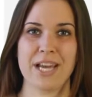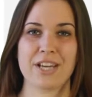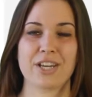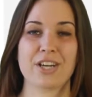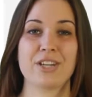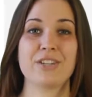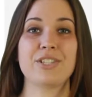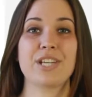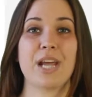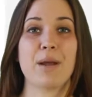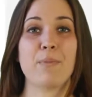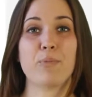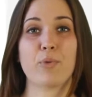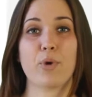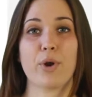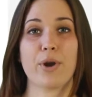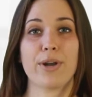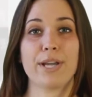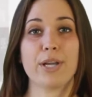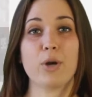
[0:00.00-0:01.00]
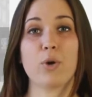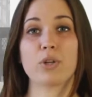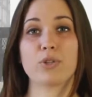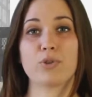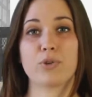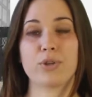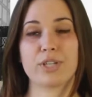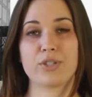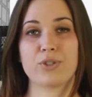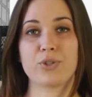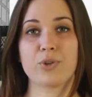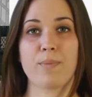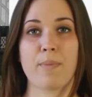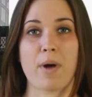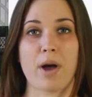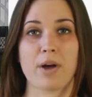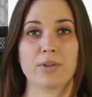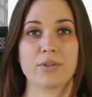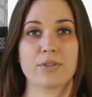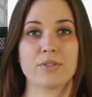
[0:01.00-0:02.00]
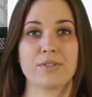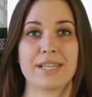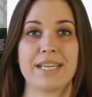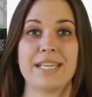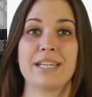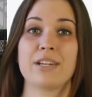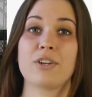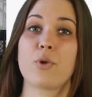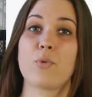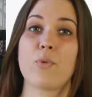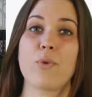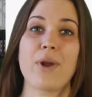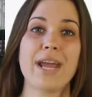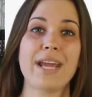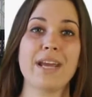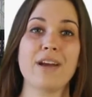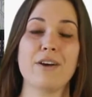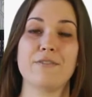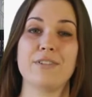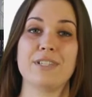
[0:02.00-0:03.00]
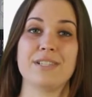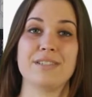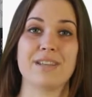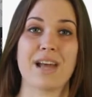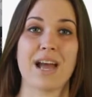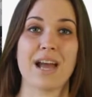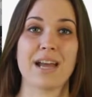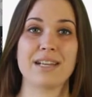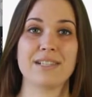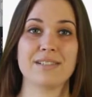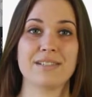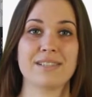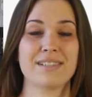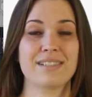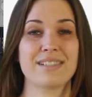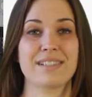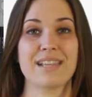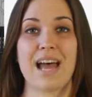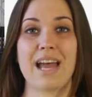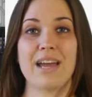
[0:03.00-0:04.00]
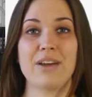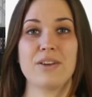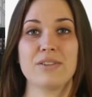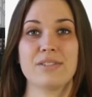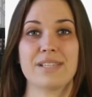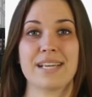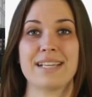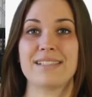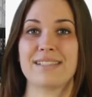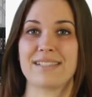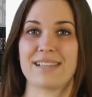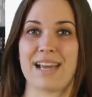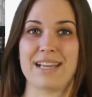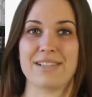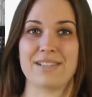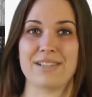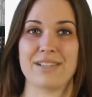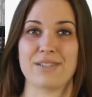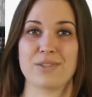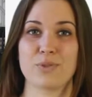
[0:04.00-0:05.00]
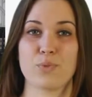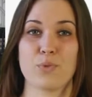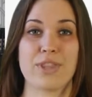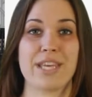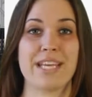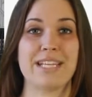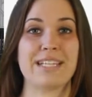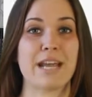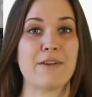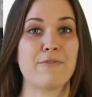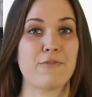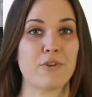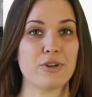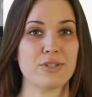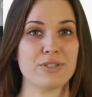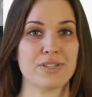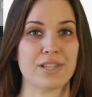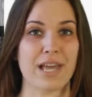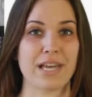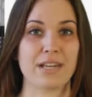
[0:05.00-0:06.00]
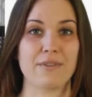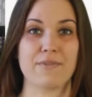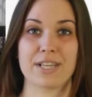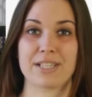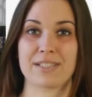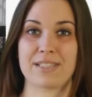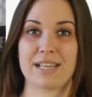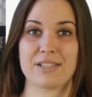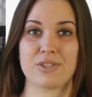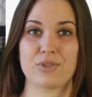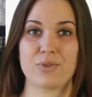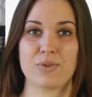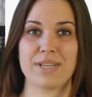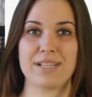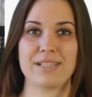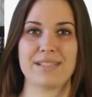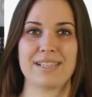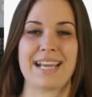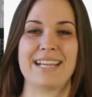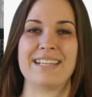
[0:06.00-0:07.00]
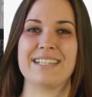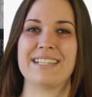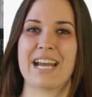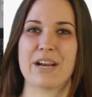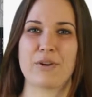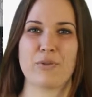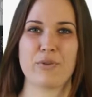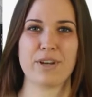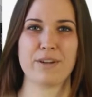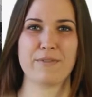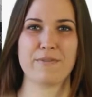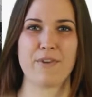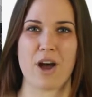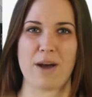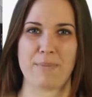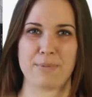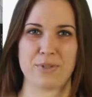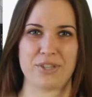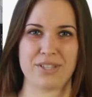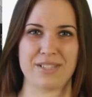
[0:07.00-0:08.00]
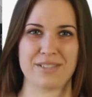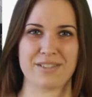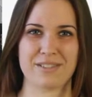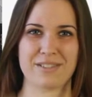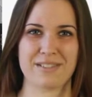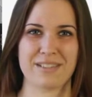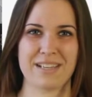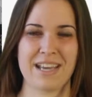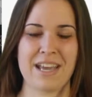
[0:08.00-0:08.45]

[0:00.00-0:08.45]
Contemporary or traditional models in an array of designs, styles, and sizes with a diverse line of accessories and decorative options.